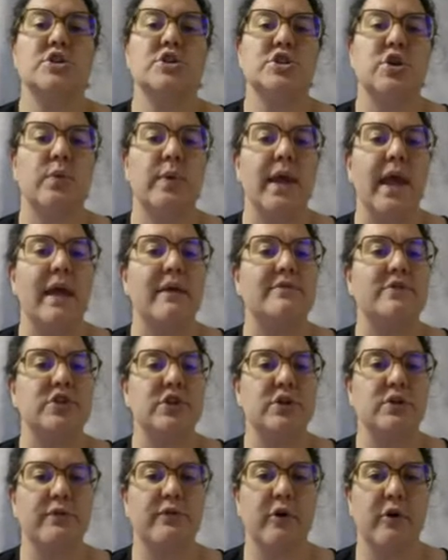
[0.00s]
So we have
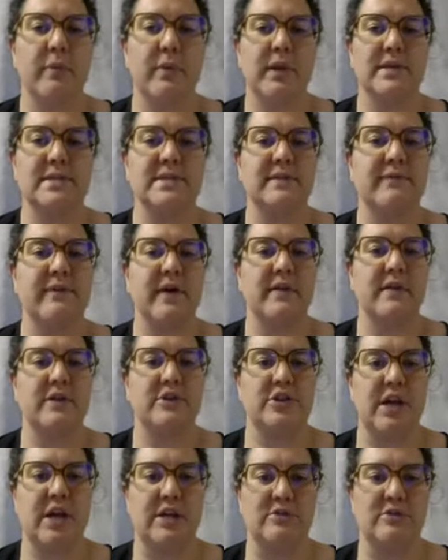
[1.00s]
two formulas to find the
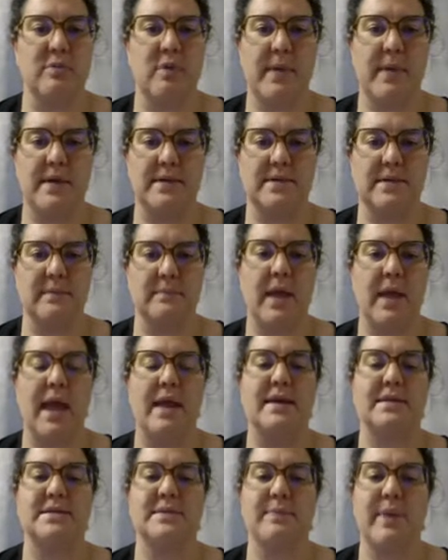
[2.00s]
change in momentum,
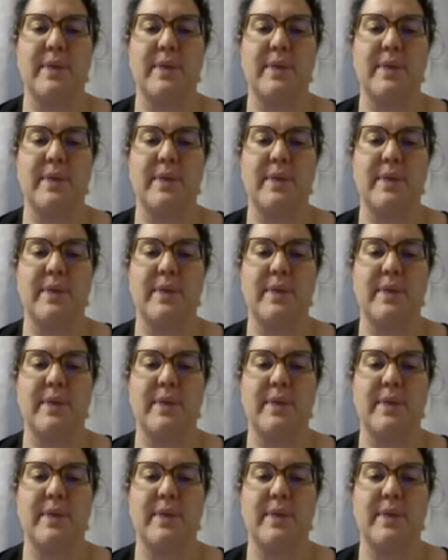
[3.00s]
and it